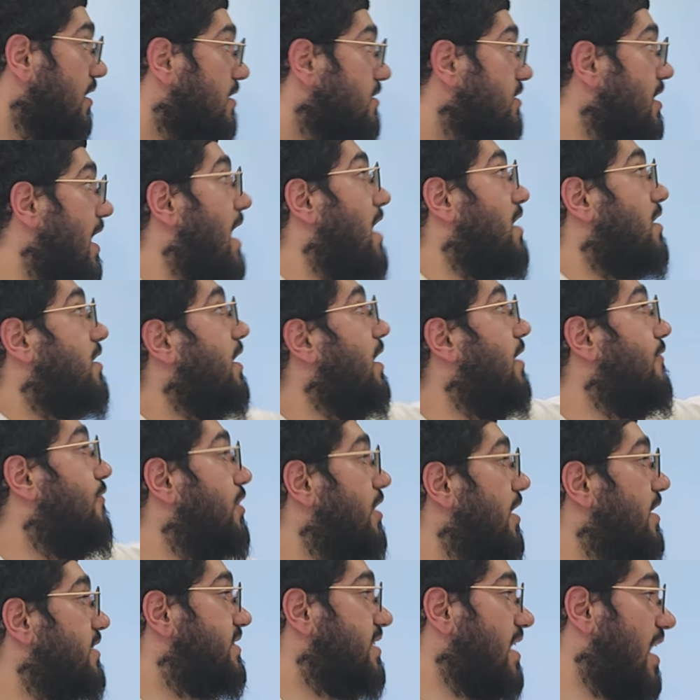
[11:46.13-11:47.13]
So how could Rav
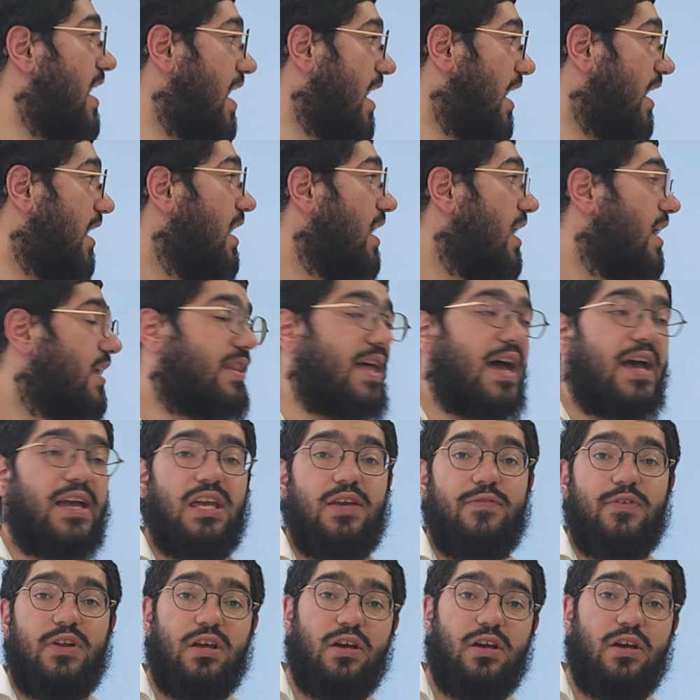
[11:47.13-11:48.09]
Huna say that even